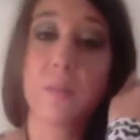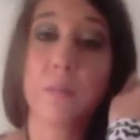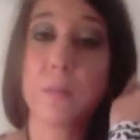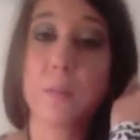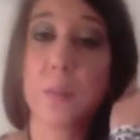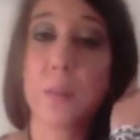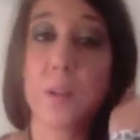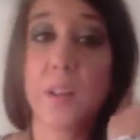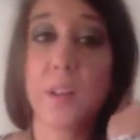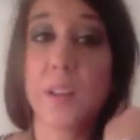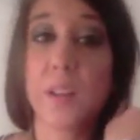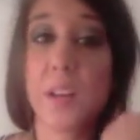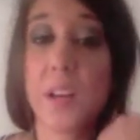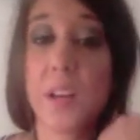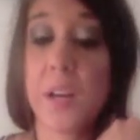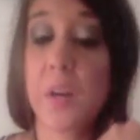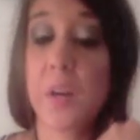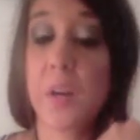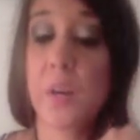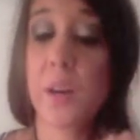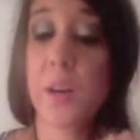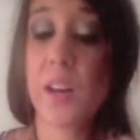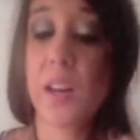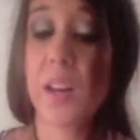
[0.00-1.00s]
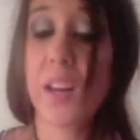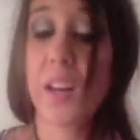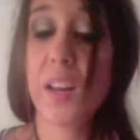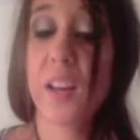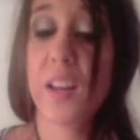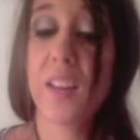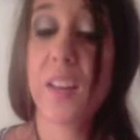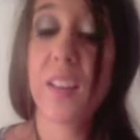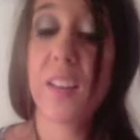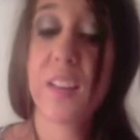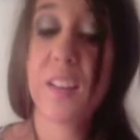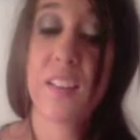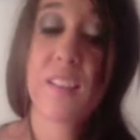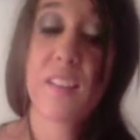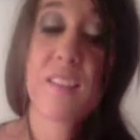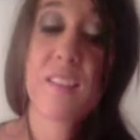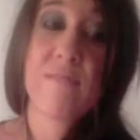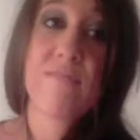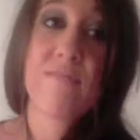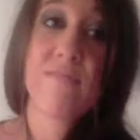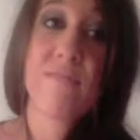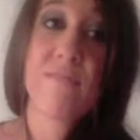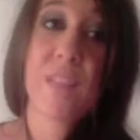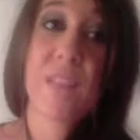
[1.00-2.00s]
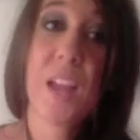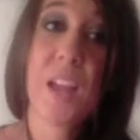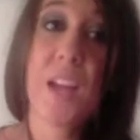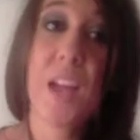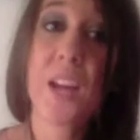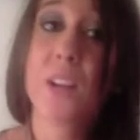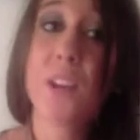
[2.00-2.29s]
but anyway, I had a